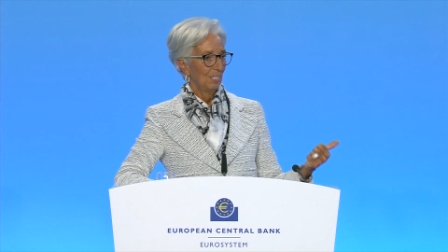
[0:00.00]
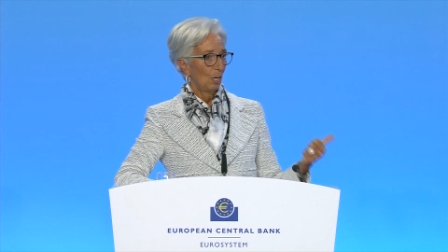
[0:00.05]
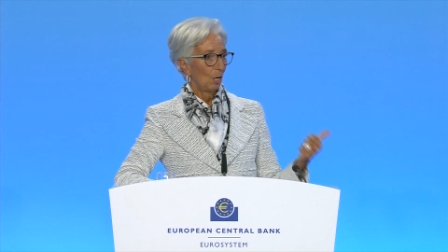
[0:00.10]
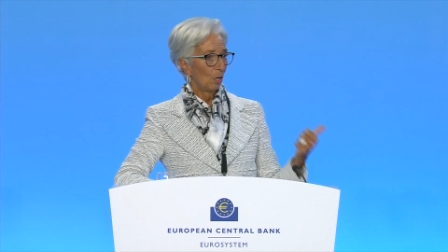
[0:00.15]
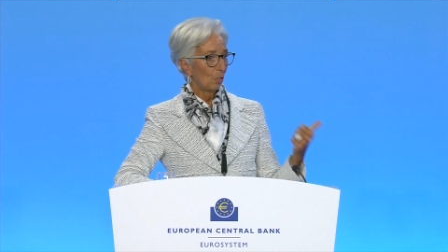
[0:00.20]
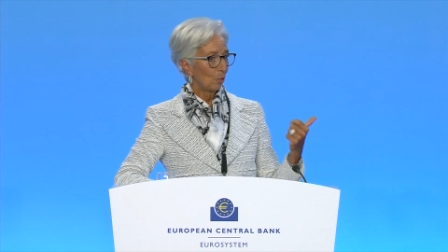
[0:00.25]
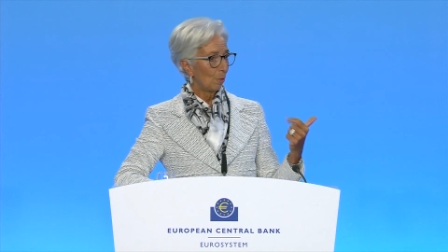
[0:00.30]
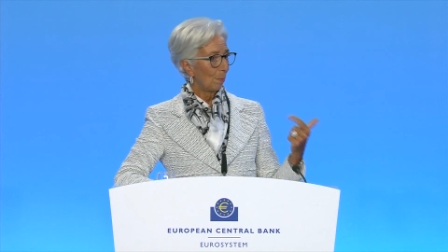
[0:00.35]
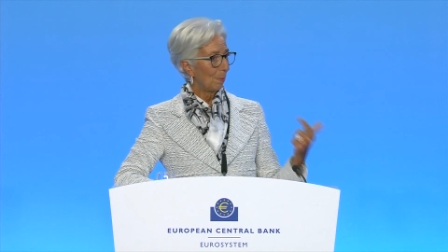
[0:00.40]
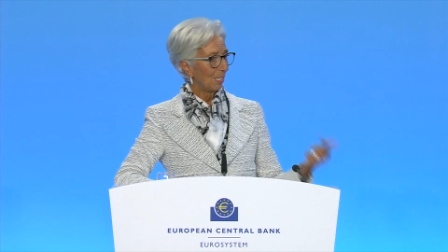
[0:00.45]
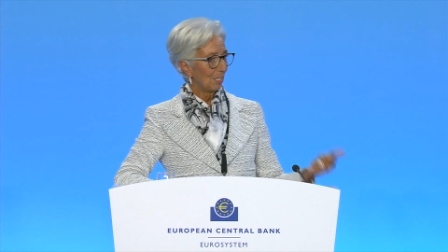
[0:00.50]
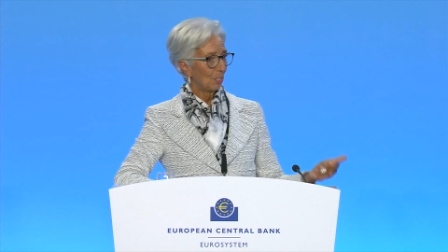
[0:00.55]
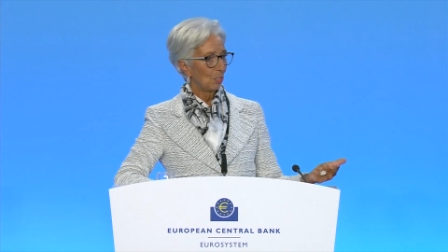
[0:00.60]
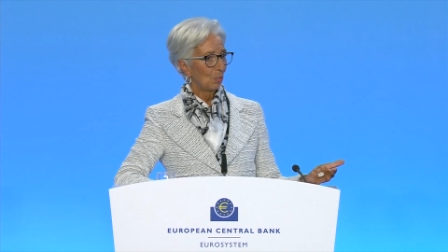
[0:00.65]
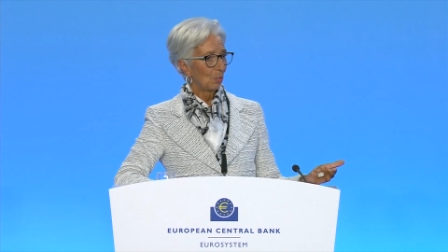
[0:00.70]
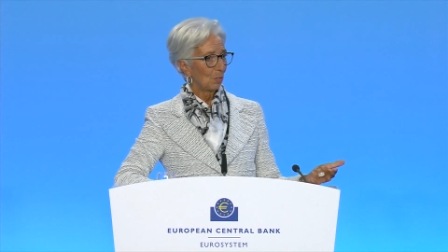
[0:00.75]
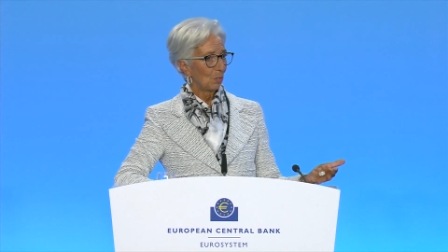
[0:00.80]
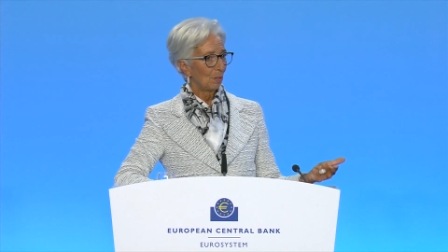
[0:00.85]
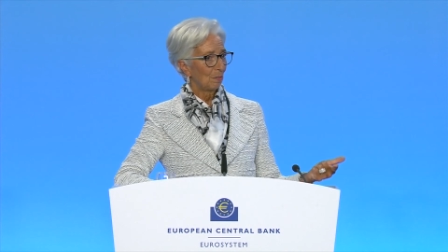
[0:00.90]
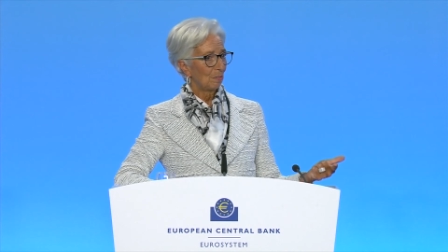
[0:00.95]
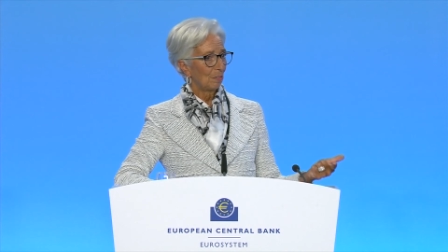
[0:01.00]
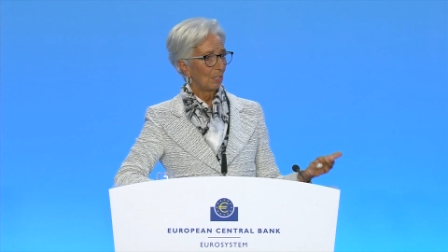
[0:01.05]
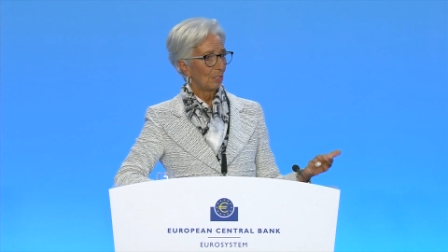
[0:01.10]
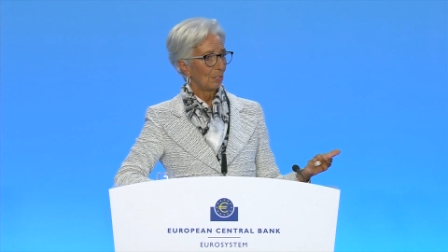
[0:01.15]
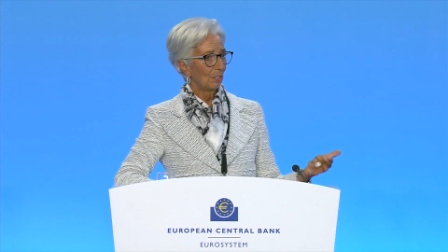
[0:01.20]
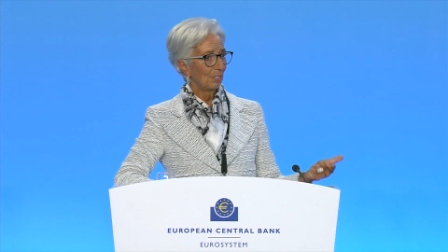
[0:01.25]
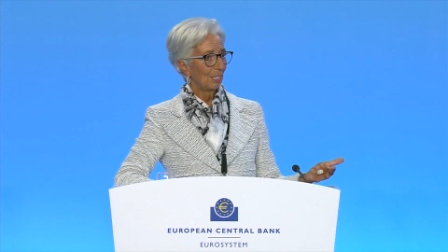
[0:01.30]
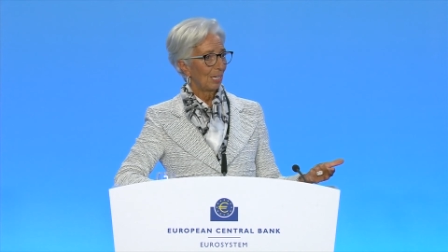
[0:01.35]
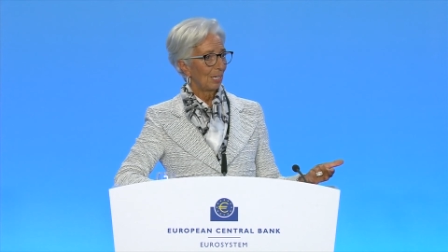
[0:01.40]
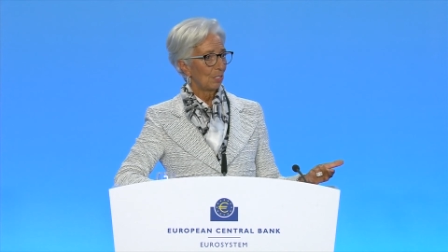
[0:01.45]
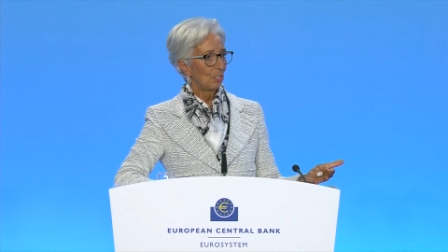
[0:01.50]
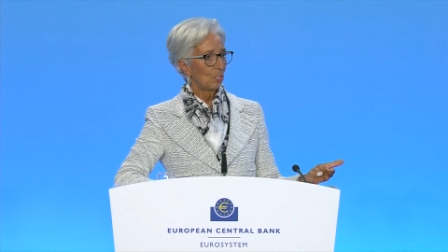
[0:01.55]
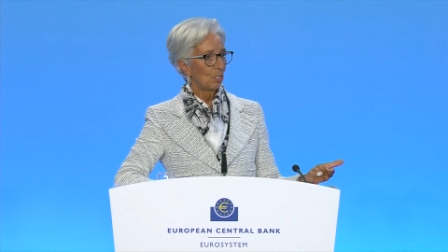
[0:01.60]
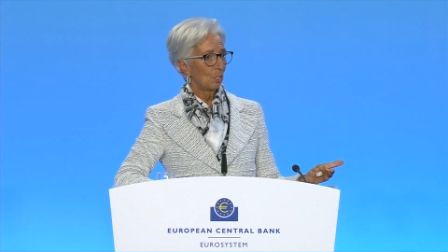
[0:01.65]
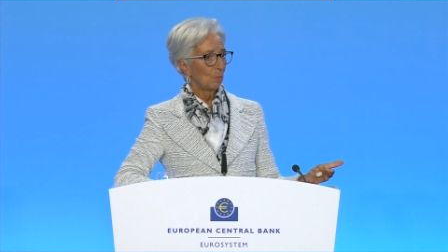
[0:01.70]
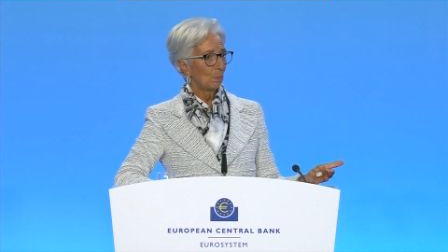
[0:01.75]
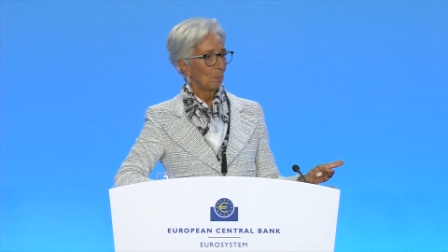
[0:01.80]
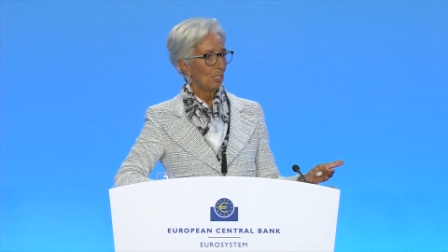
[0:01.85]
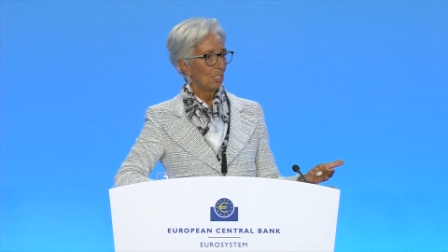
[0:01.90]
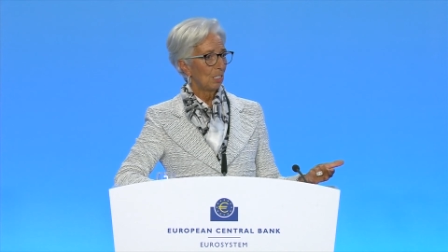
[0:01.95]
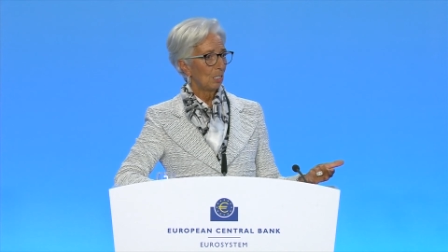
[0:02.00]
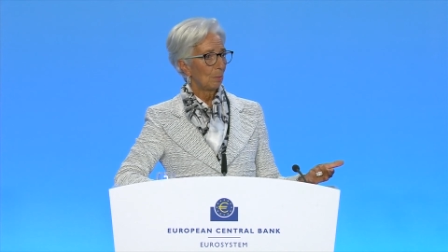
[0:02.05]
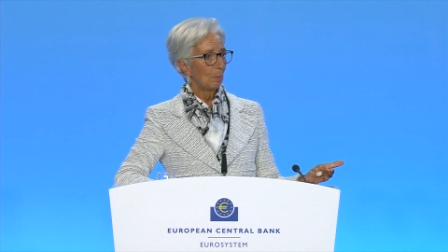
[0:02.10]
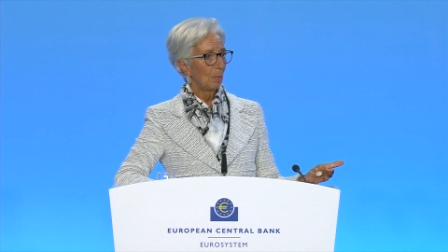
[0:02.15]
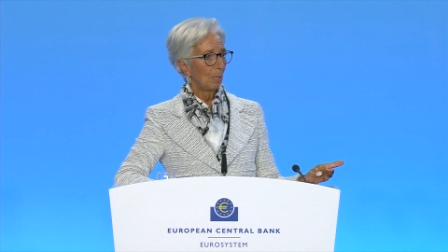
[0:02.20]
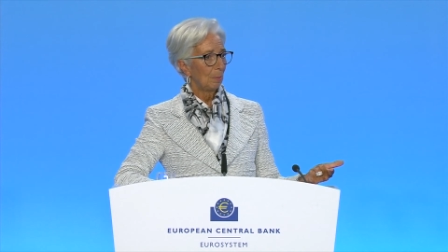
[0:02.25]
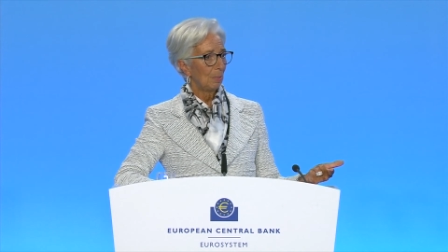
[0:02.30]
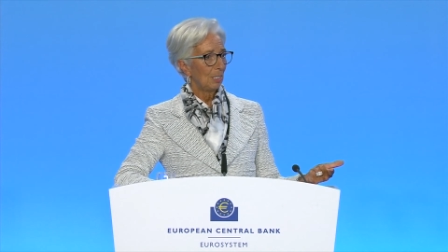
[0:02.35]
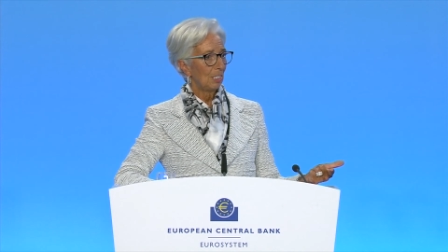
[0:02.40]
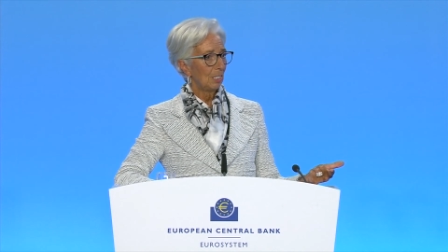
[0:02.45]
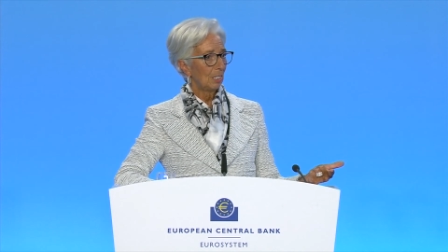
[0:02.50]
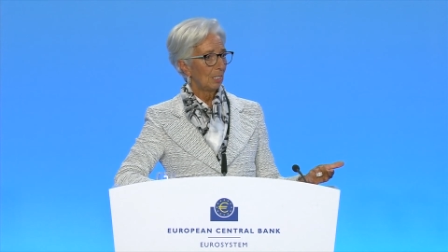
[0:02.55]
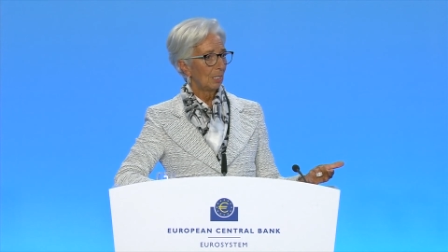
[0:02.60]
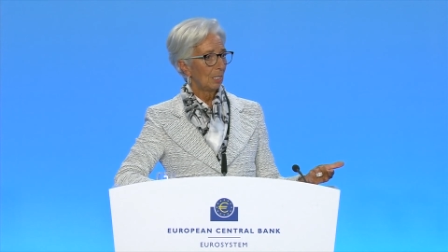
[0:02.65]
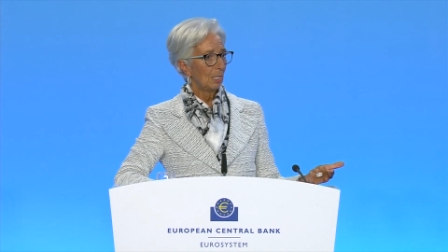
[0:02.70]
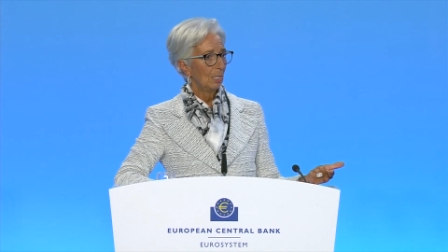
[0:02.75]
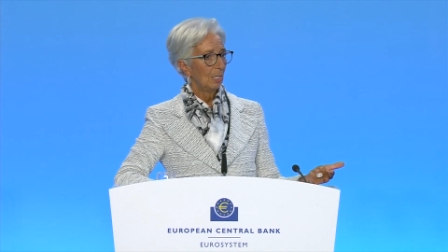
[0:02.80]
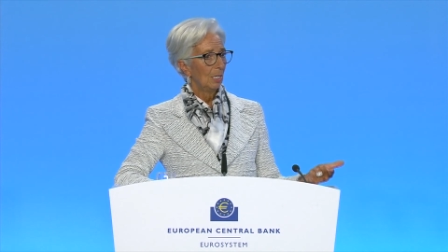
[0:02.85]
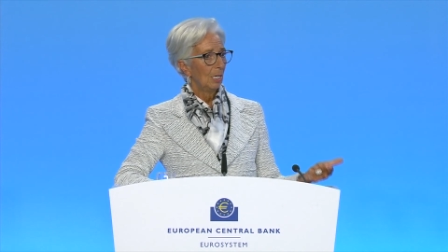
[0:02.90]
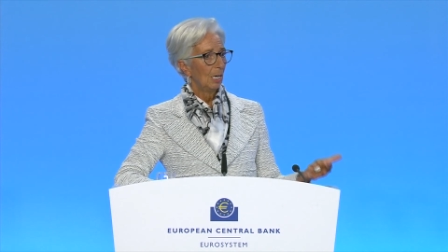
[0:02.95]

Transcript: on the basis of our analysis meeting by meeting,